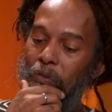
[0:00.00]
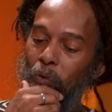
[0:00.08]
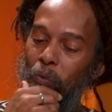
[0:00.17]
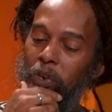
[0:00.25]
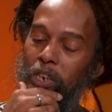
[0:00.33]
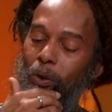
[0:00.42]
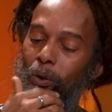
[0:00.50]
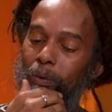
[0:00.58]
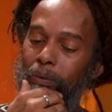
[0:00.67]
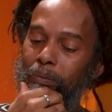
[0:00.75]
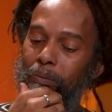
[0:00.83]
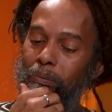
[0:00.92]
we don't
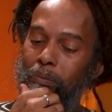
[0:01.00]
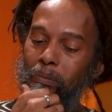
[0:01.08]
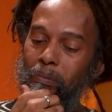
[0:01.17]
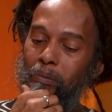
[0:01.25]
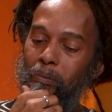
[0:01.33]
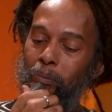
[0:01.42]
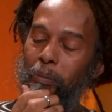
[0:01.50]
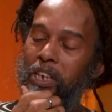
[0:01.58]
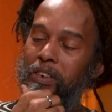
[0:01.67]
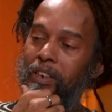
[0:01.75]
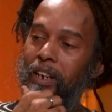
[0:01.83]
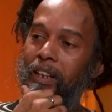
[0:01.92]

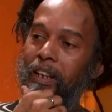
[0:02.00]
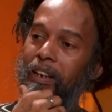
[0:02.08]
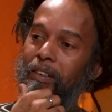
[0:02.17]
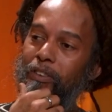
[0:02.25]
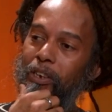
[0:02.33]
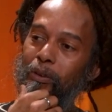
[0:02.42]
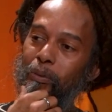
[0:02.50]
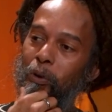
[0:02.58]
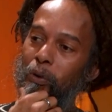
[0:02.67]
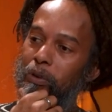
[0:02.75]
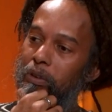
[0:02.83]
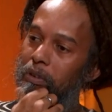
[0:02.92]
base our lives on
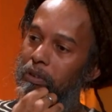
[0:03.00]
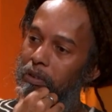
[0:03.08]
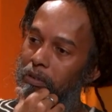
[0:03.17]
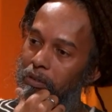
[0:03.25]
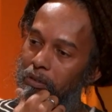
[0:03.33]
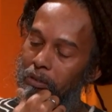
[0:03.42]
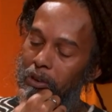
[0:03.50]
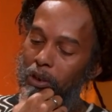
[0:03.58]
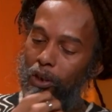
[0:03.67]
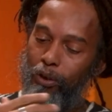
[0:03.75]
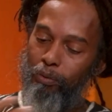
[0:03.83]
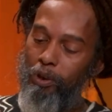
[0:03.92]
emotions
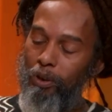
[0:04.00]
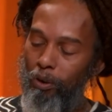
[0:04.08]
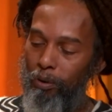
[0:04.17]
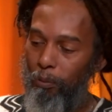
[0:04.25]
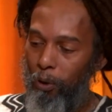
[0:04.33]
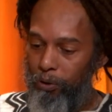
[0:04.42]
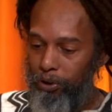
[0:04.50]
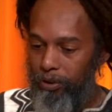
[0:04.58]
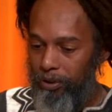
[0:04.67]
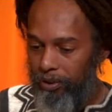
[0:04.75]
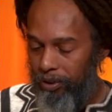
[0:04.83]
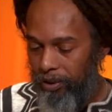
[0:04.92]
because we know
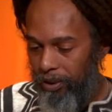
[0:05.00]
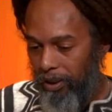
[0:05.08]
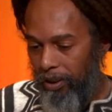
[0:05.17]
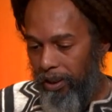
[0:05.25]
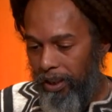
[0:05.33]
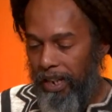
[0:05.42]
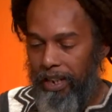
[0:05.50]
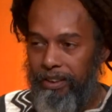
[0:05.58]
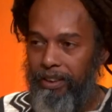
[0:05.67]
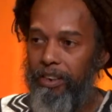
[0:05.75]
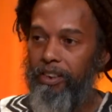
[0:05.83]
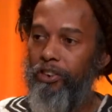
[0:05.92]
emotions
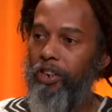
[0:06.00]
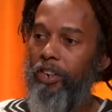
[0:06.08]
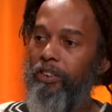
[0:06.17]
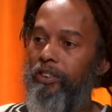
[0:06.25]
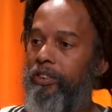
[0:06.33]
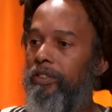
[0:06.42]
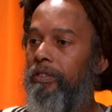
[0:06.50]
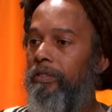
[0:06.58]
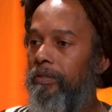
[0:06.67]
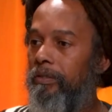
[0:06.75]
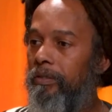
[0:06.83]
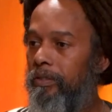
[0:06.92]
constantly change.
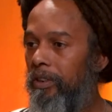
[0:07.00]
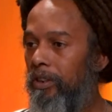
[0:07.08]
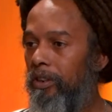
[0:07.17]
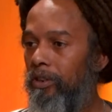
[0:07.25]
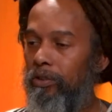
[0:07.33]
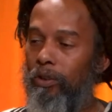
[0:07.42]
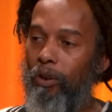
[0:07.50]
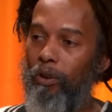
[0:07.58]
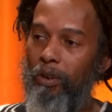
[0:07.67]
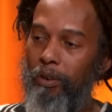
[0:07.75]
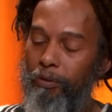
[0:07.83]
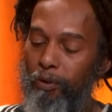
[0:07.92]
So
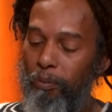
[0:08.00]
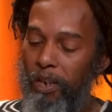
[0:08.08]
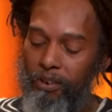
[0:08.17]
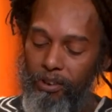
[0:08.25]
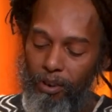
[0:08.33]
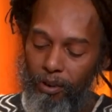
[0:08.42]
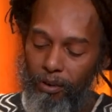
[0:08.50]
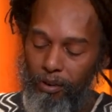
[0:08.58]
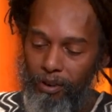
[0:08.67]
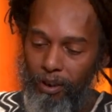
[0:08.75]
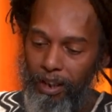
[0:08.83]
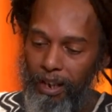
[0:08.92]
if you base your,
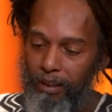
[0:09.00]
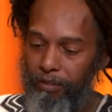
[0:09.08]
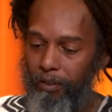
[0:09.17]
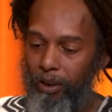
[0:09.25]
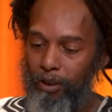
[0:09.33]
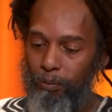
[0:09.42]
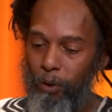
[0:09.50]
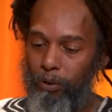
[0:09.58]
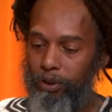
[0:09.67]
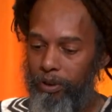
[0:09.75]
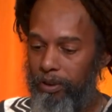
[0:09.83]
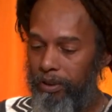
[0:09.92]
your life on
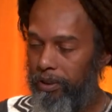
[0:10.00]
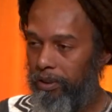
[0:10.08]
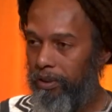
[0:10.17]
emotions